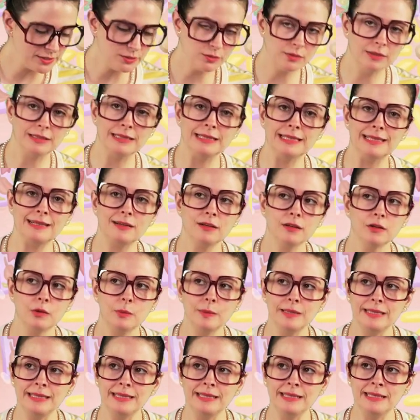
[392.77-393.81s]
I do Glitter
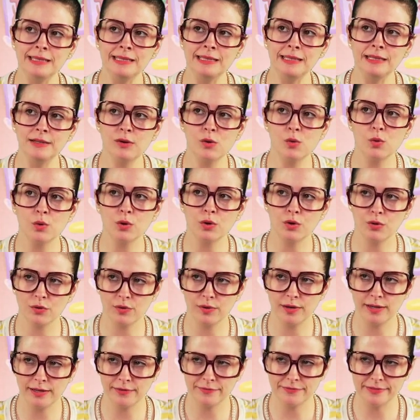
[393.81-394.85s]
Queen or
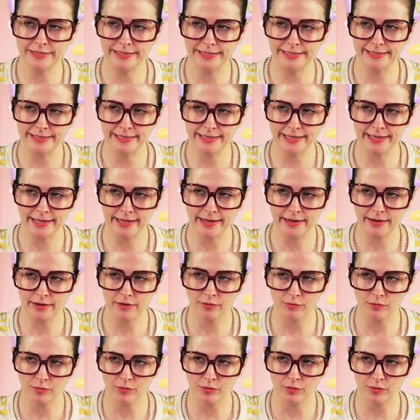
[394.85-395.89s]
Crafty
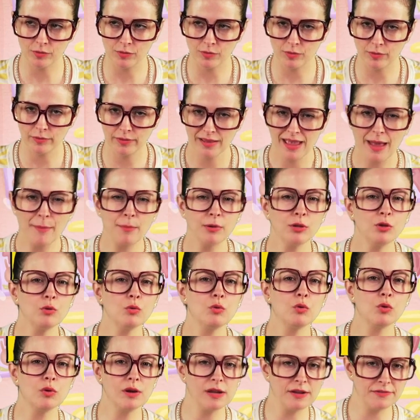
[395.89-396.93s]
Carol? I'm gonna do
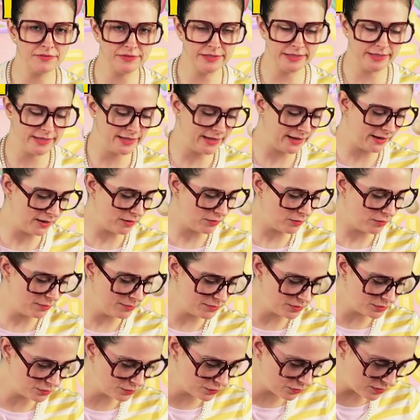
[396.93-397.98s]
Crafty Carol. I'm
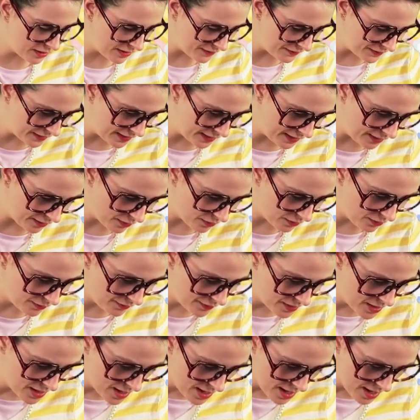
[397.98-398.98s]
gonna do Crafty Carol.